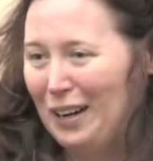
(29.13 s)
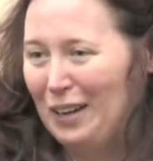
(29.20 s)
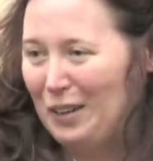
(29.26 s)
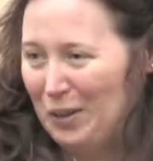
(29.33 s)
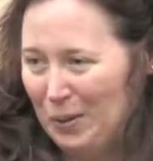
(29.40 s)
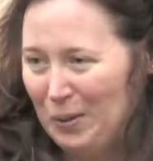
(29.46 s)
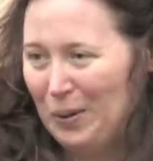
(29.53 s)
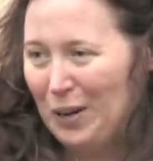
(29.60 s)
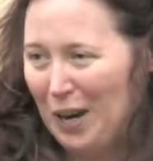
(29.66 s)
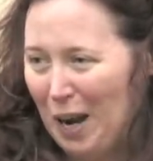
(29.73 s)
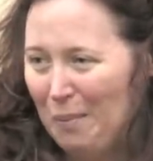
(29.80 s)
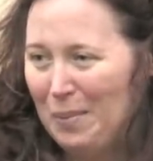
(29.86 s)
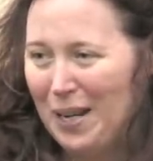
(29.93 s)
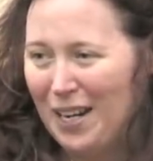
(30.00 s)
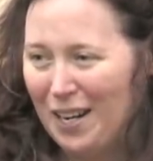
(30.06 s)
who were
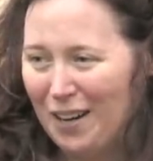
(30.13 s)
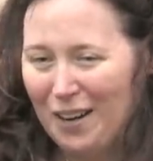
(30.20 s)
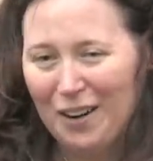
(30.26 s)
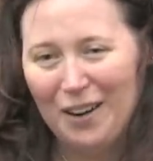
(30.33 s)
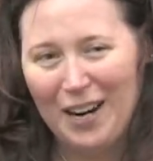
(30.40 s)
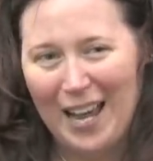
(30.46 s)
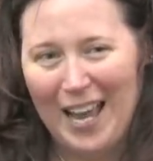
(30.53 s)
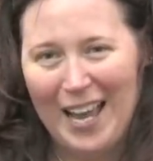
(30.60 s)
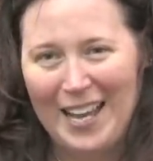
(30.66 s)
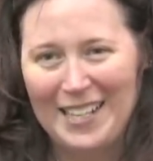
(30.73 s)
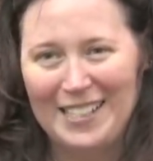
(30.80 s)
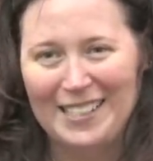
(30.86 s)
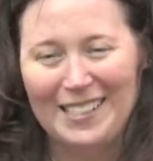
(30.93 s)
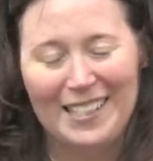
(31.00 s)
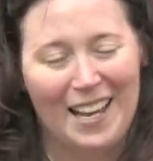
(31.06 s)
up here,
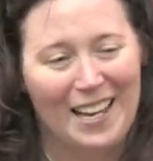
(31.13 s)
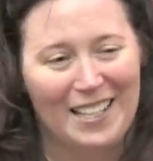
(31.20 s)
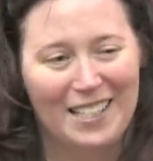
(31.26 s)
and